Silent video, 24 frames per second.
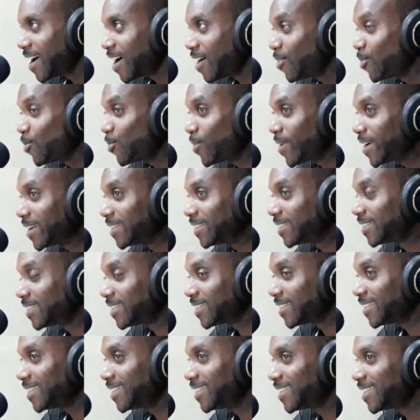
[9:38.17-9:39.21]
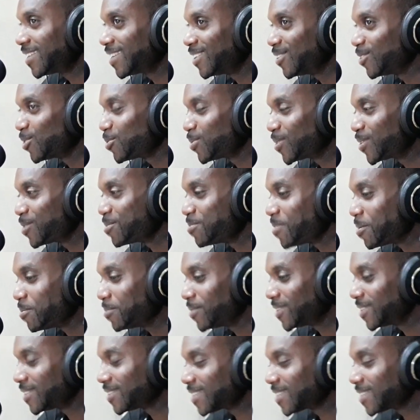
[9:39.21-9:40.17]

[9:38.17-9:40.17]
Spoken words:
Oh, I did, and nobody remembers.